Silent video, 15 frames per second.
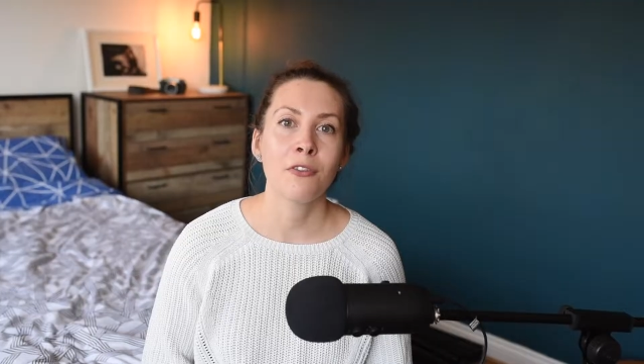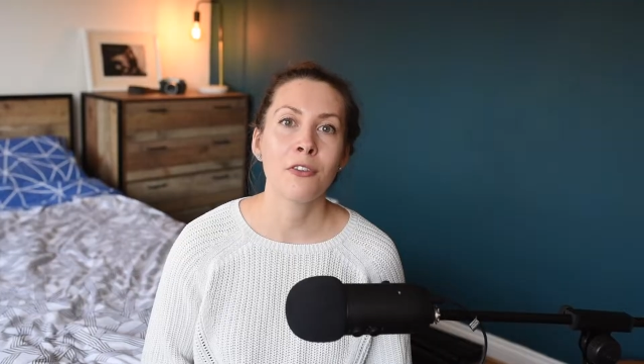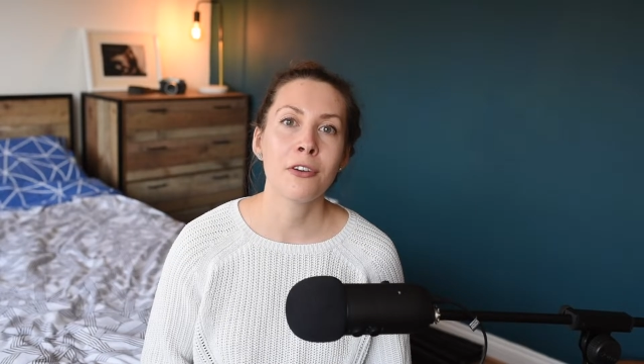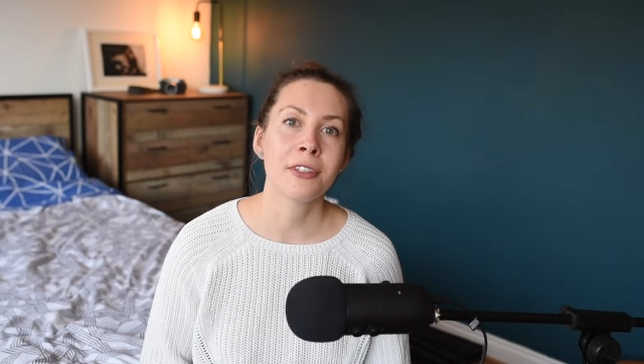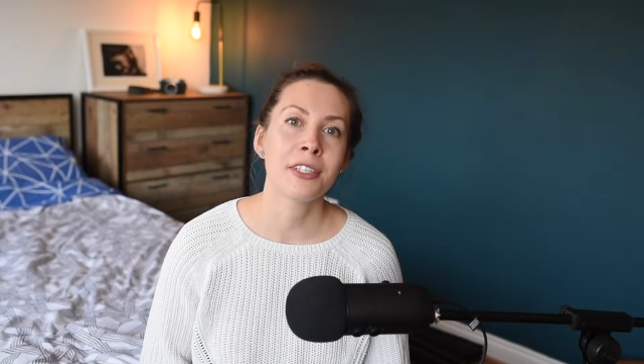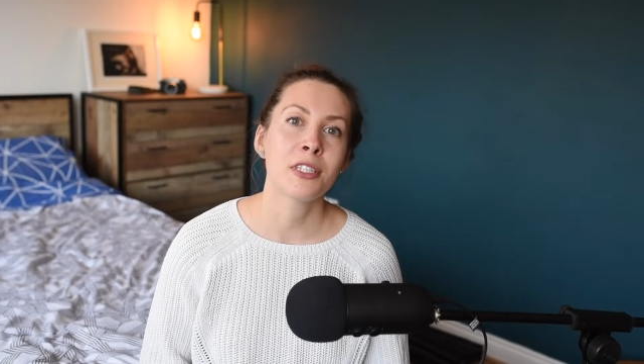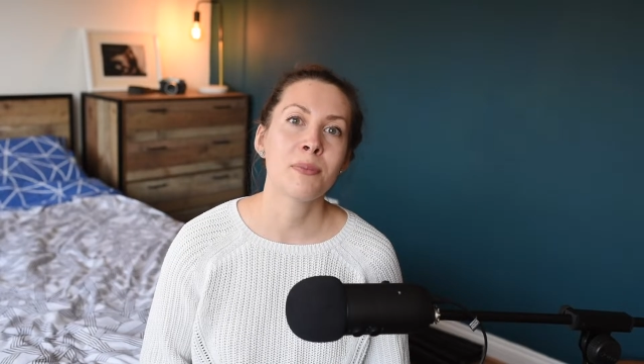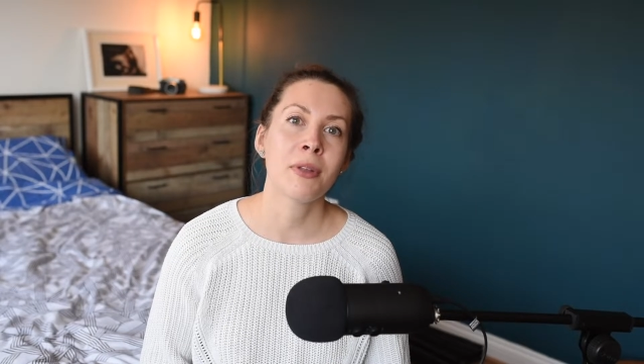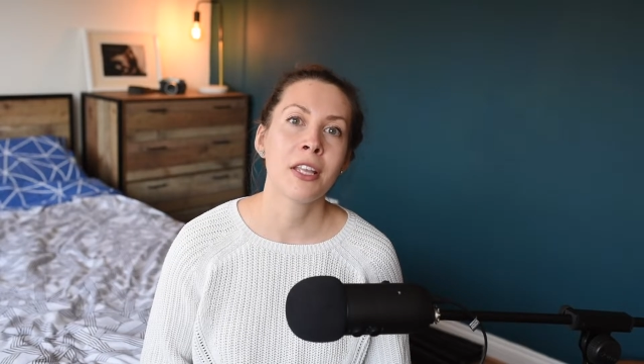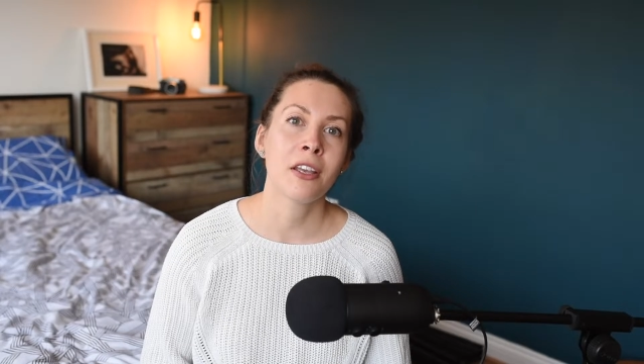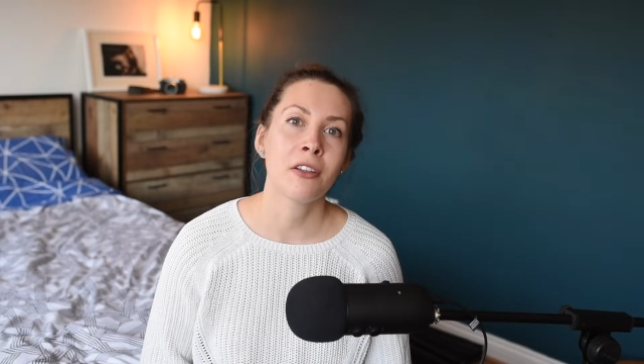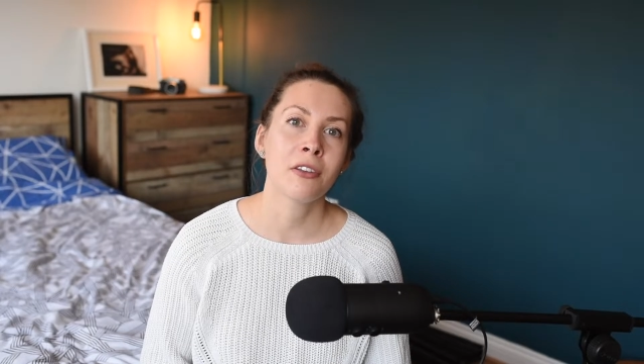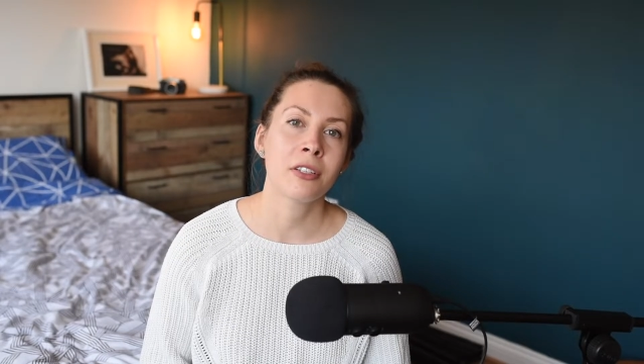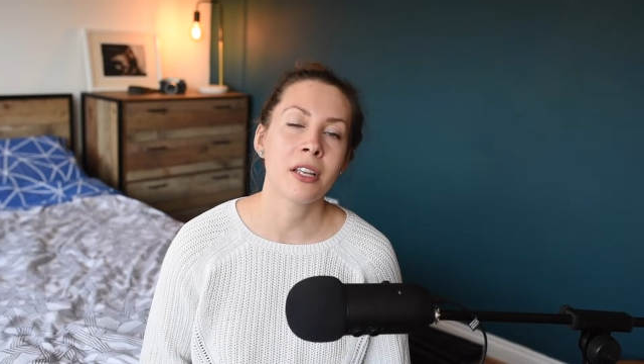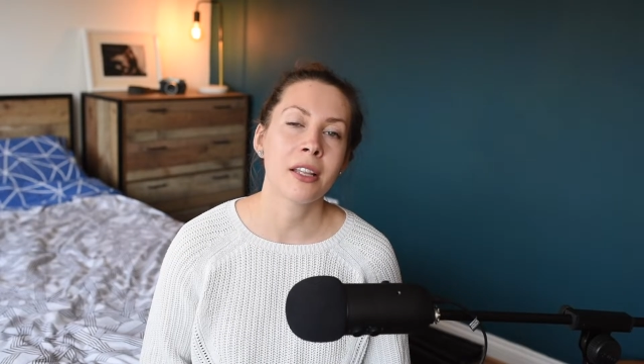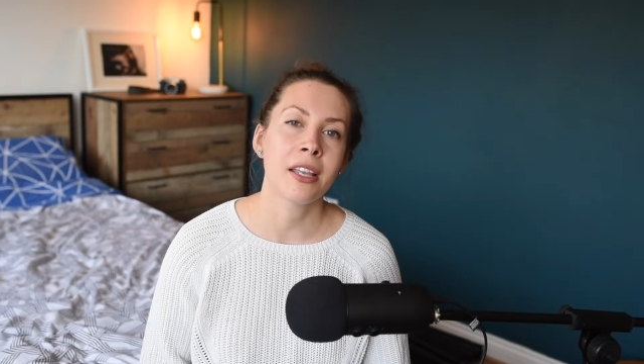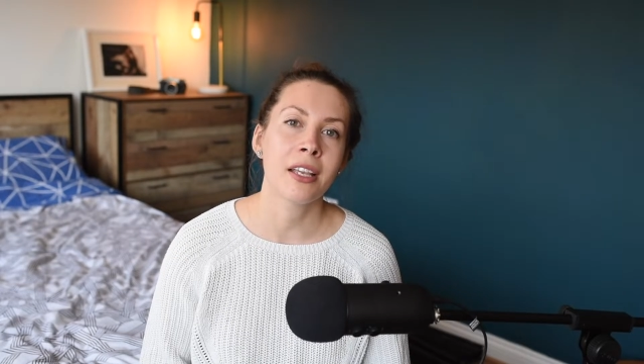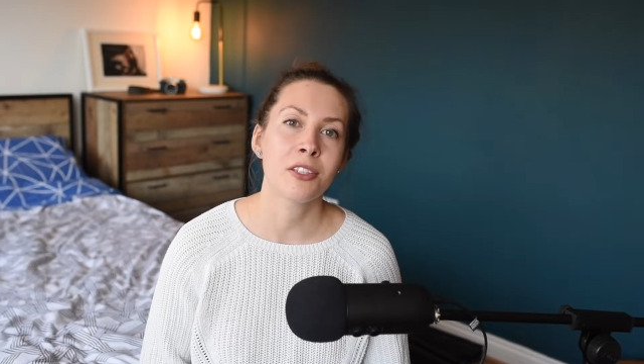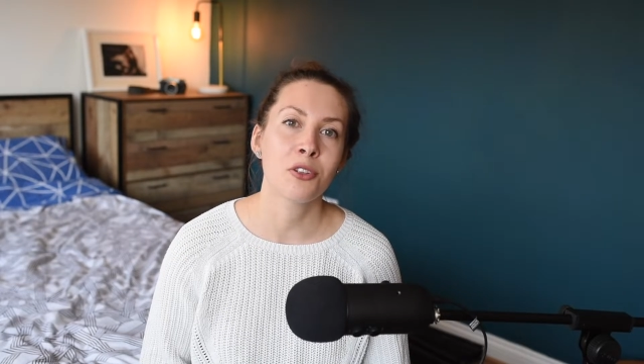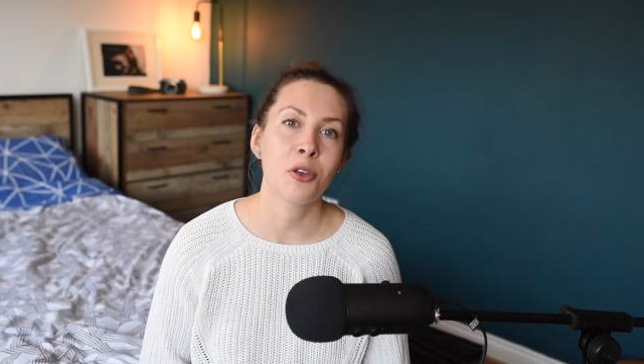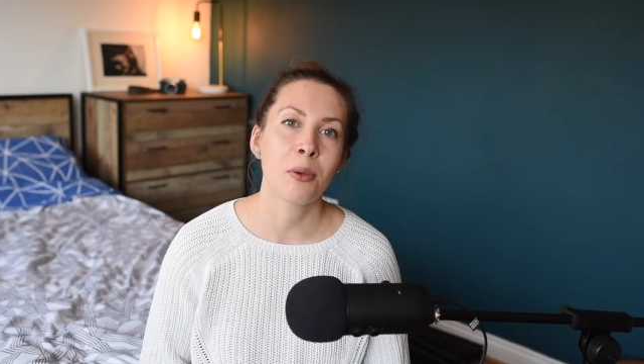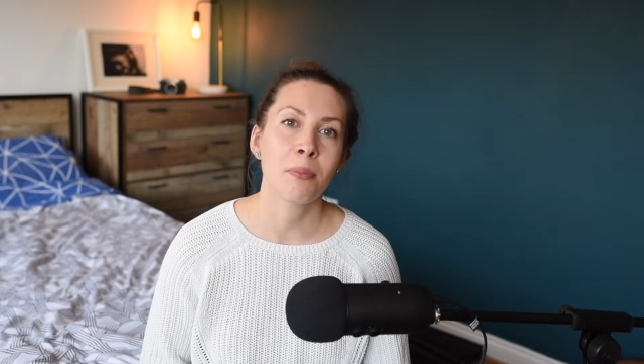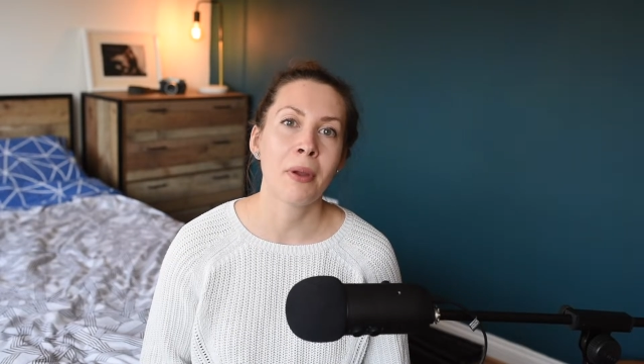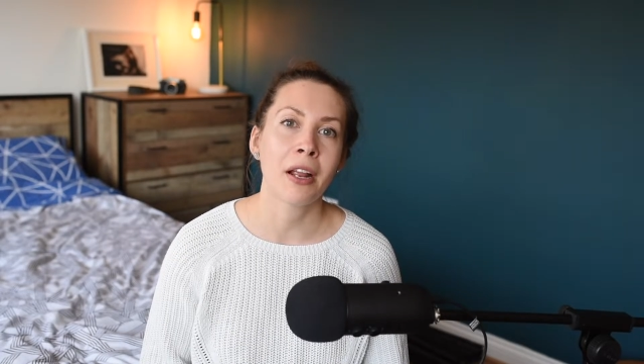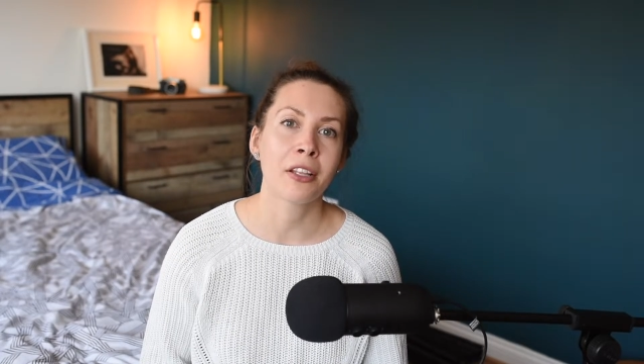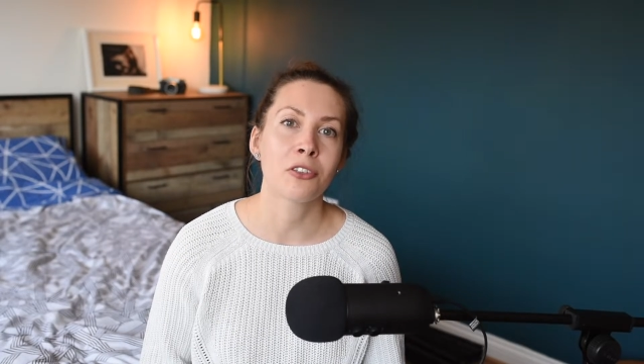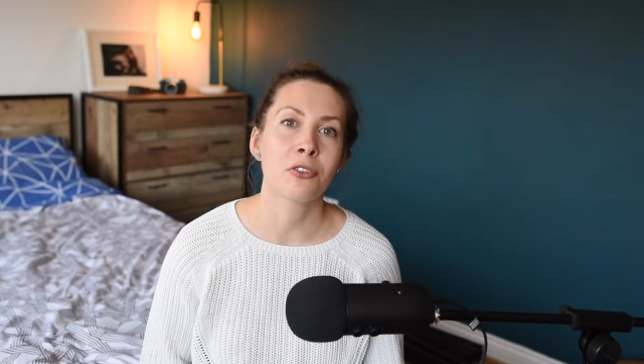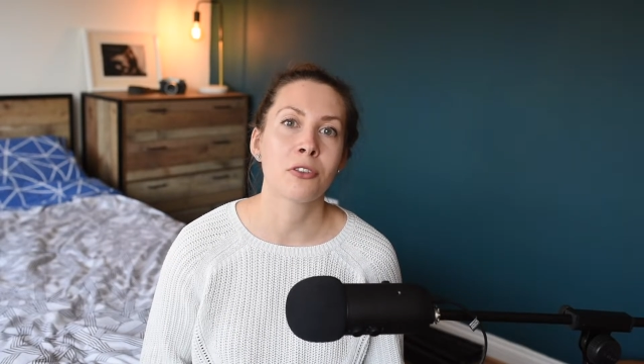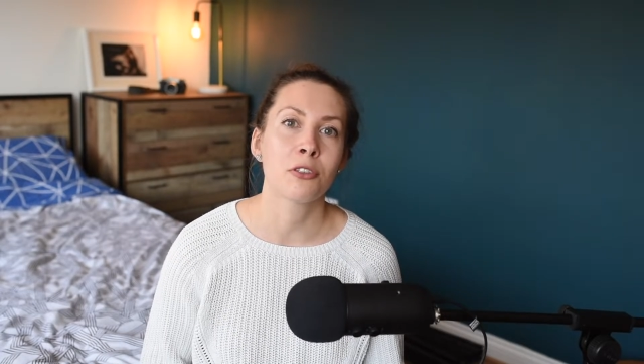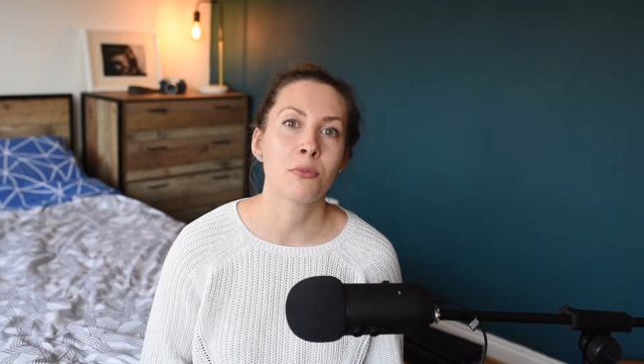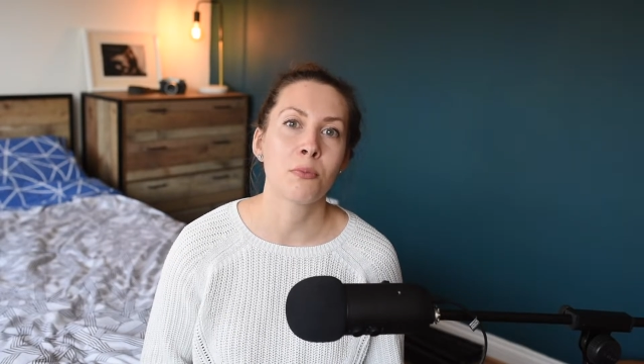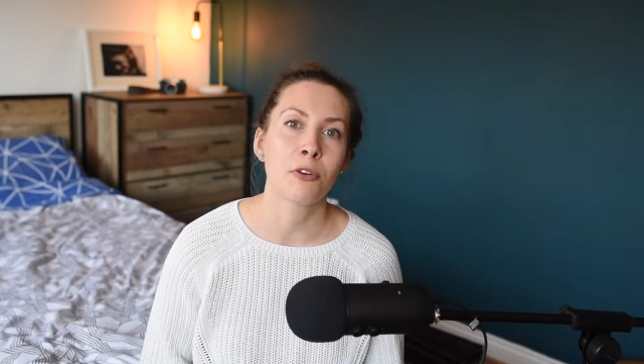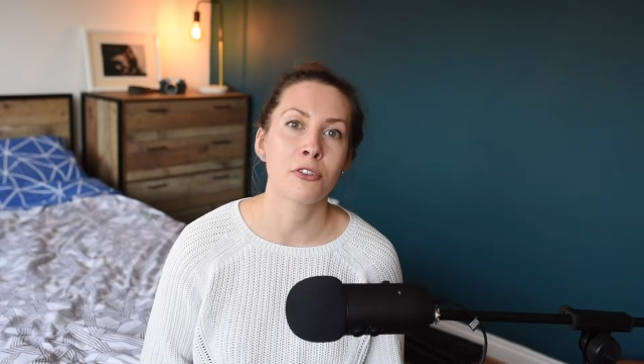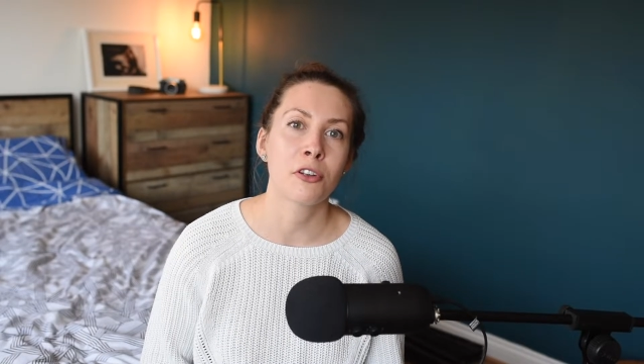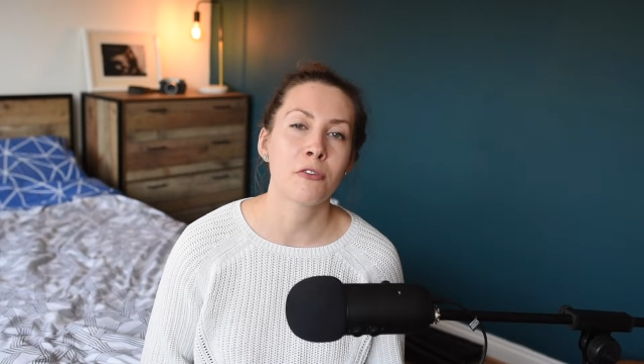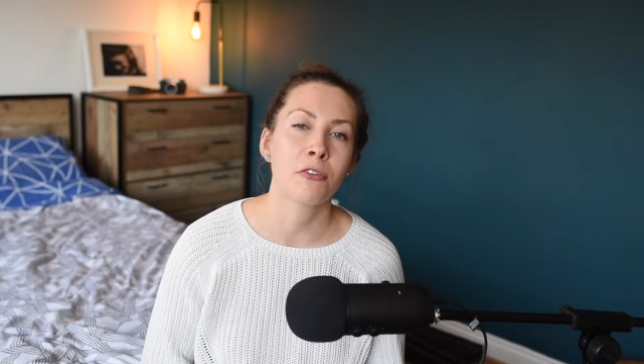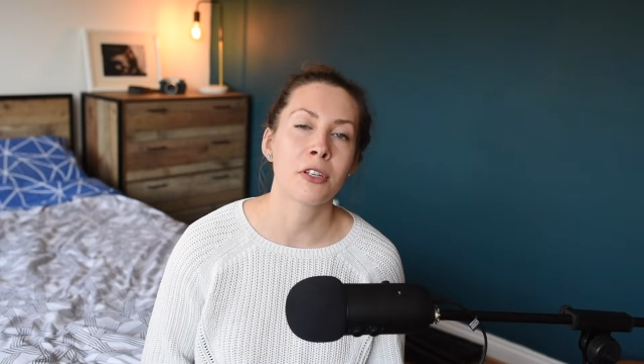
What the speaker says: of course, there's many other techniques that you can practice on this project,